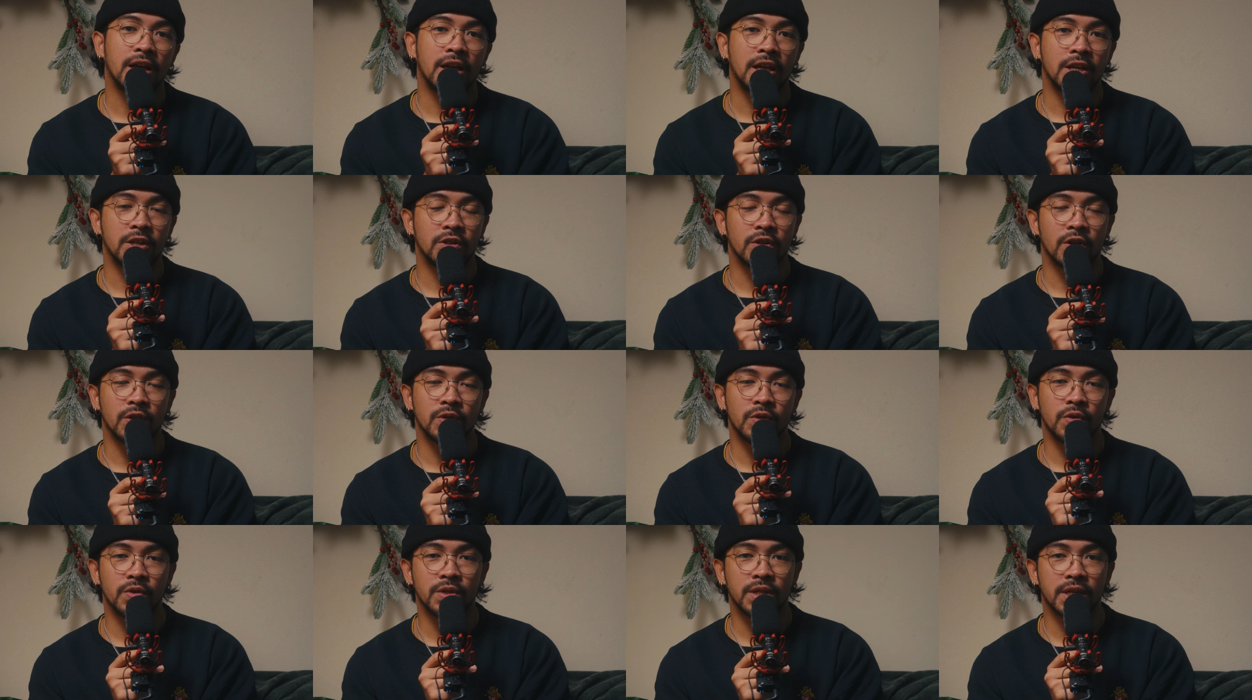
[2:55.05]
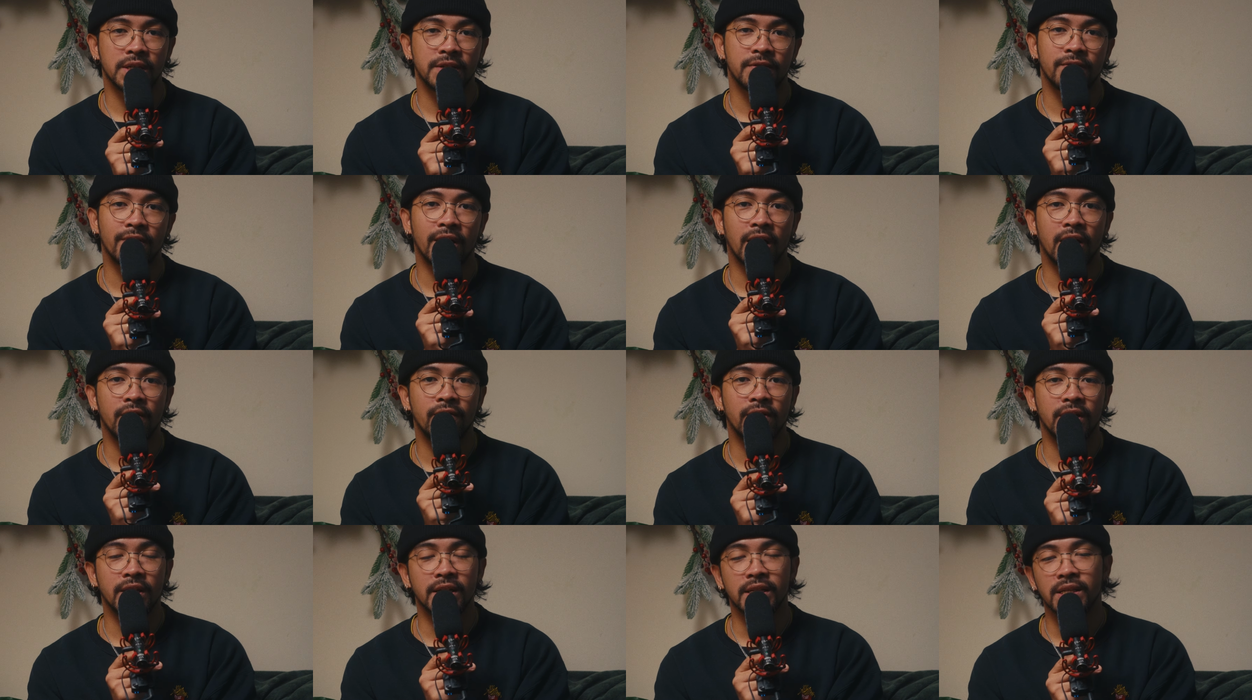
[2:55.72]

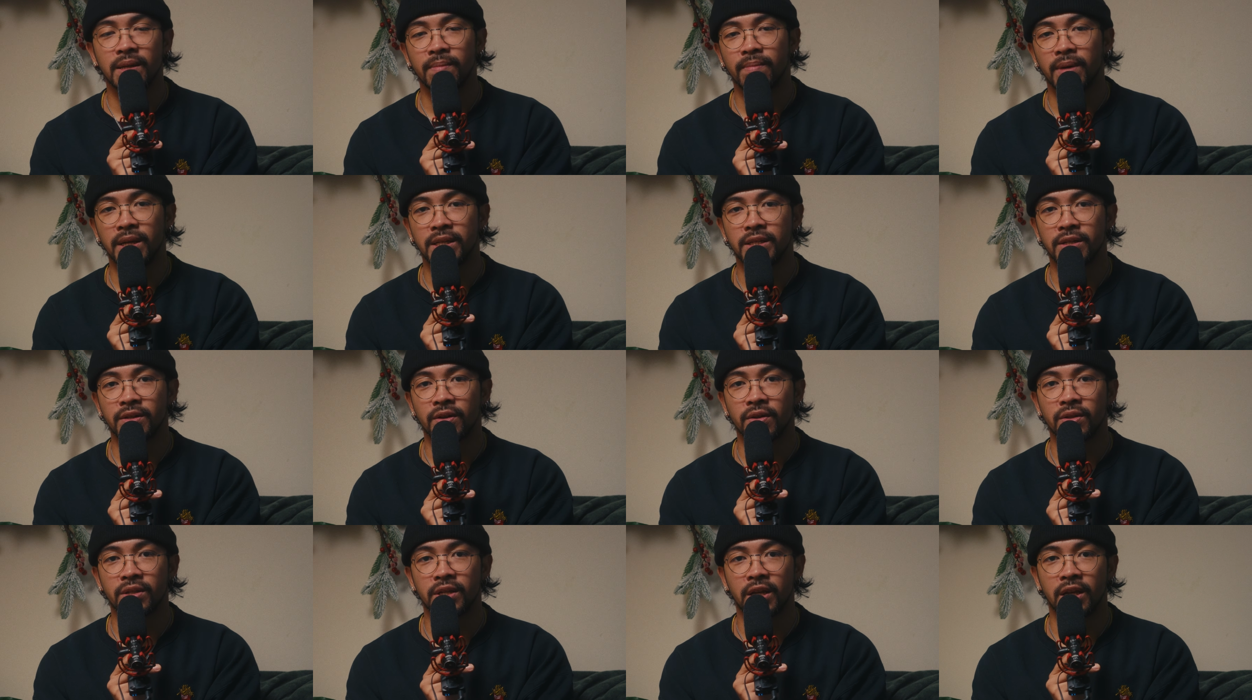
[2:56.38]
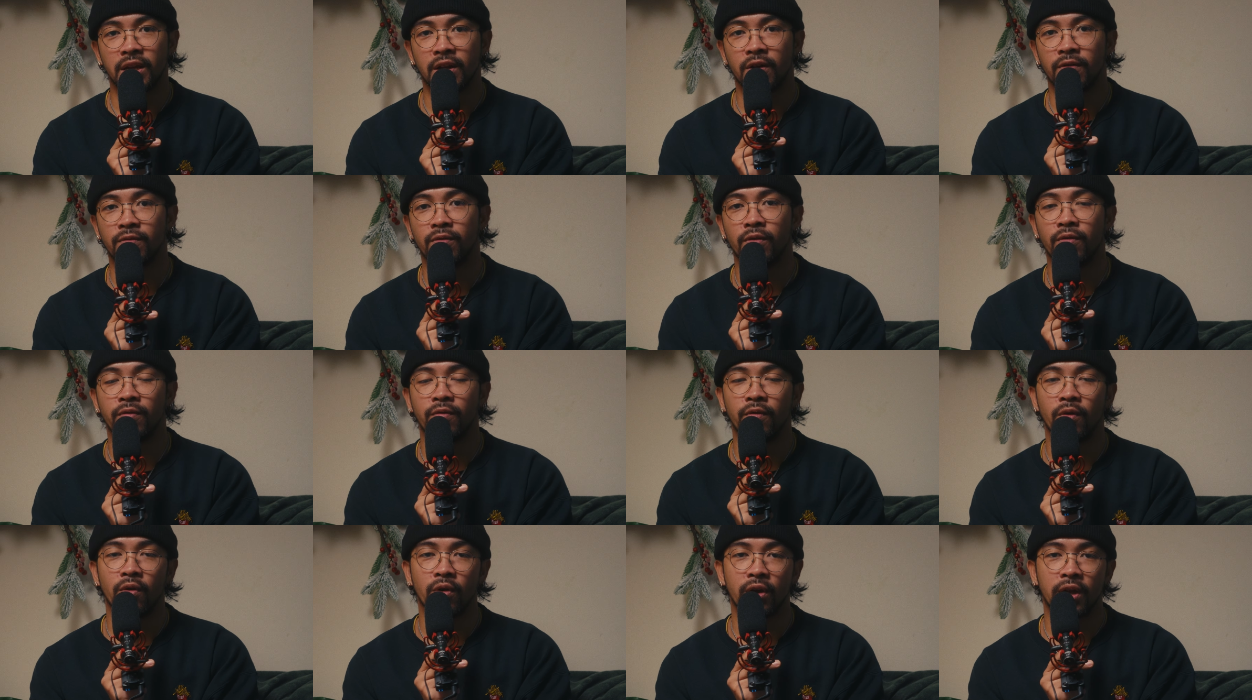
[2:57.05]
H.265 is a better container for
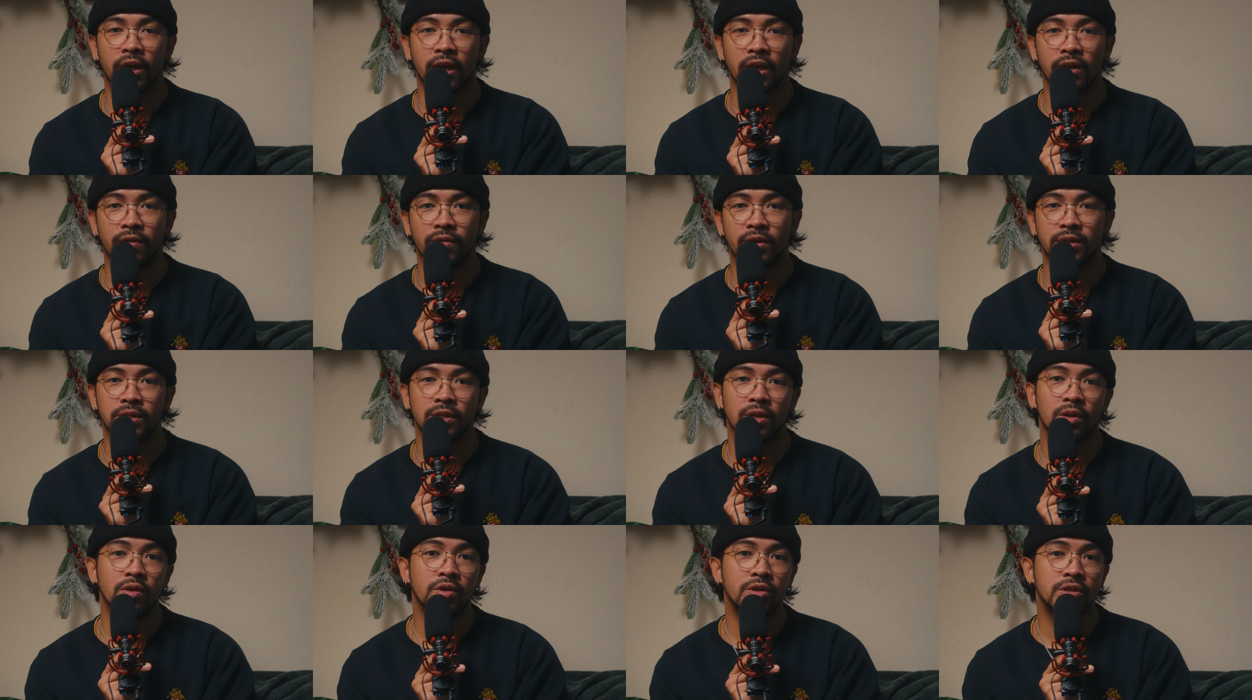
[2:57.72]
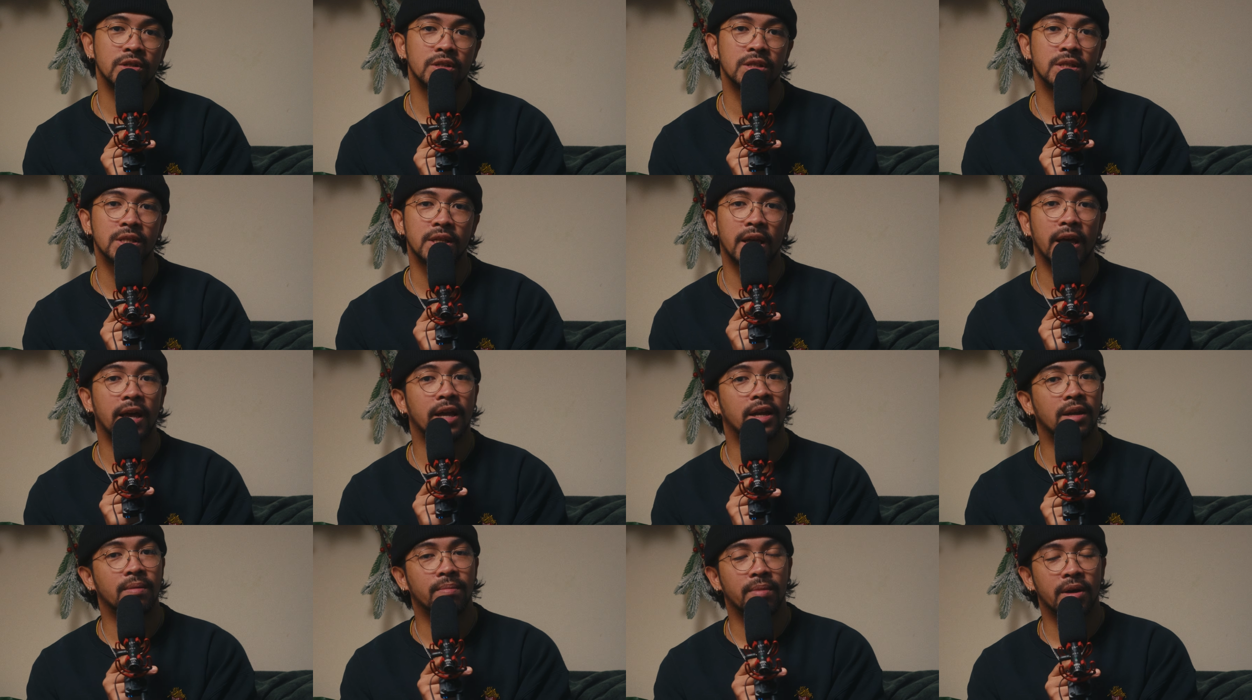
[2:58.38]
4K resolutions
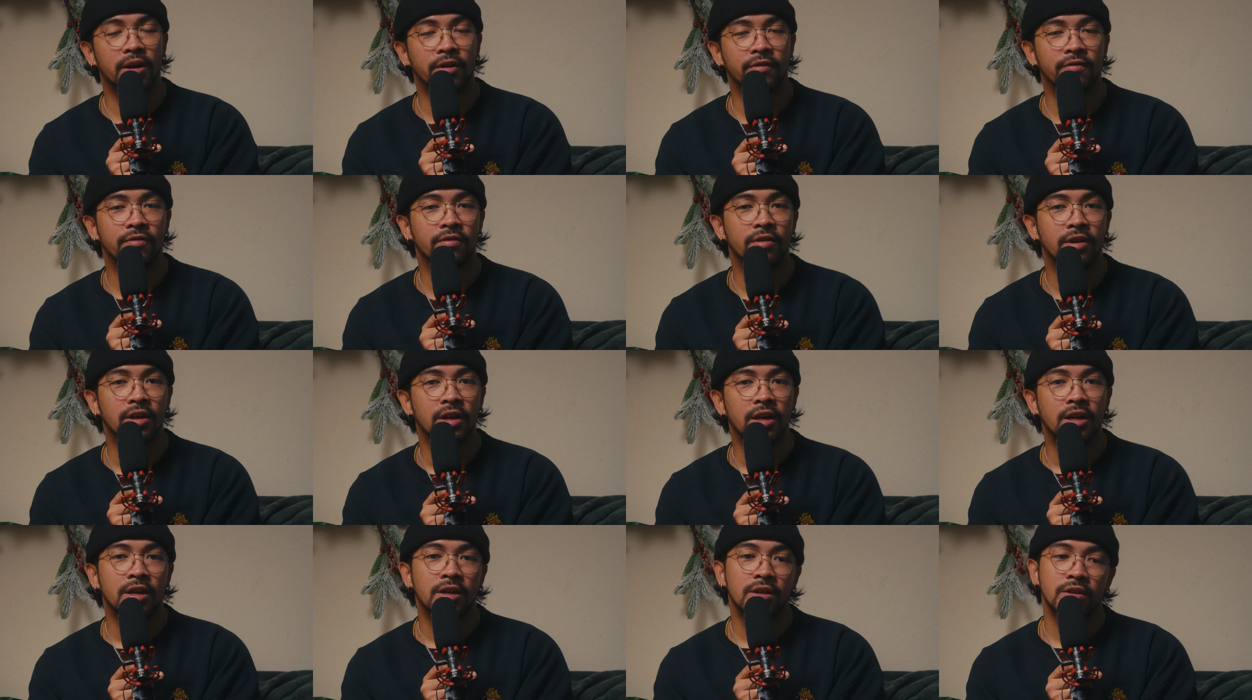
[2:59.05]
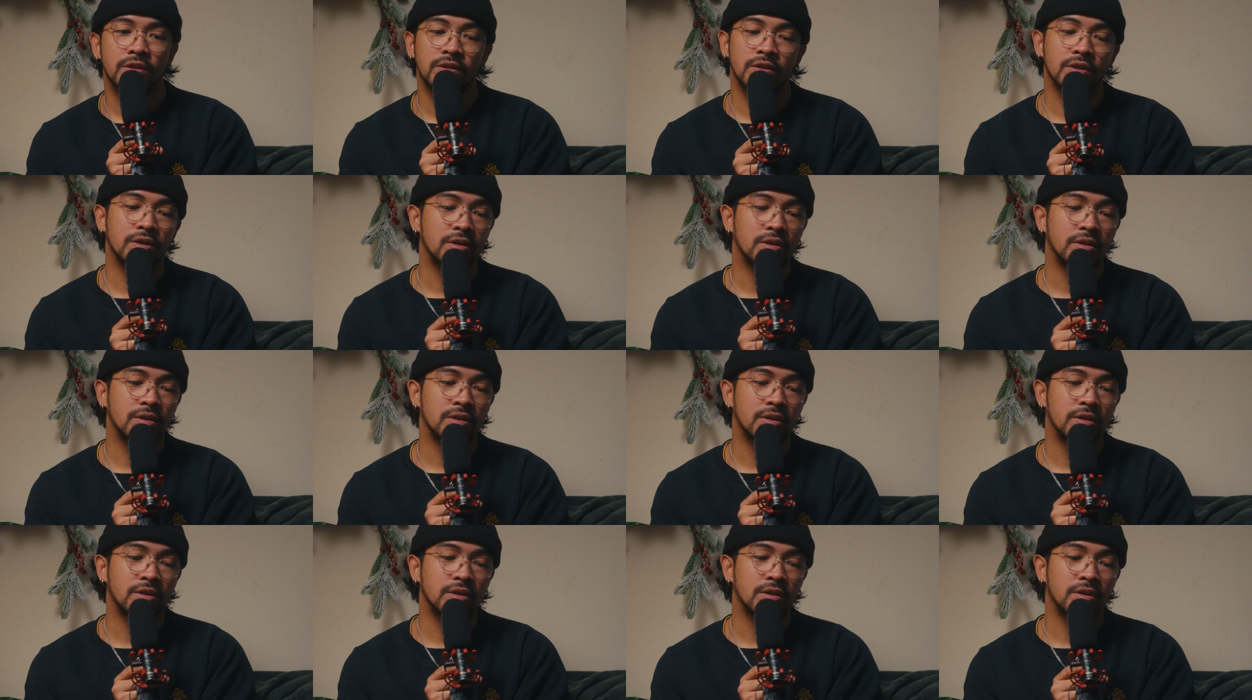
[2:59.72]
and above, so